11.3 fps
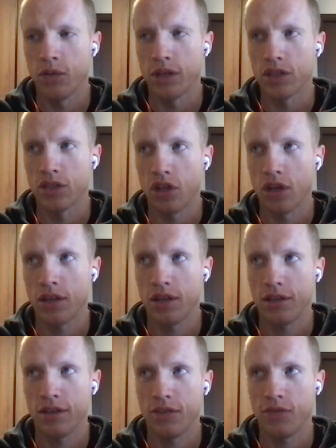was not,
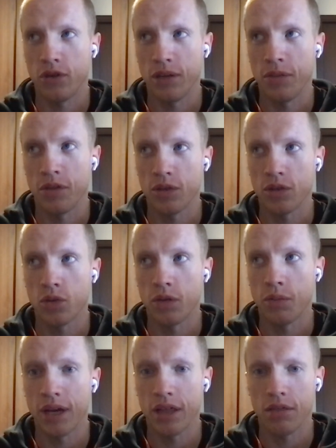for him, it was 1
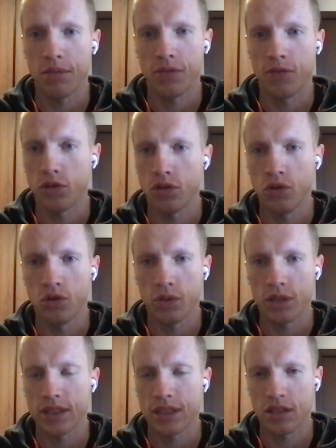month, but for you, it
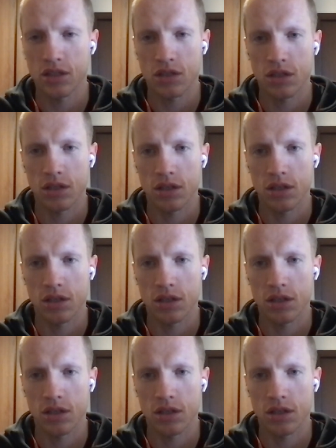was six,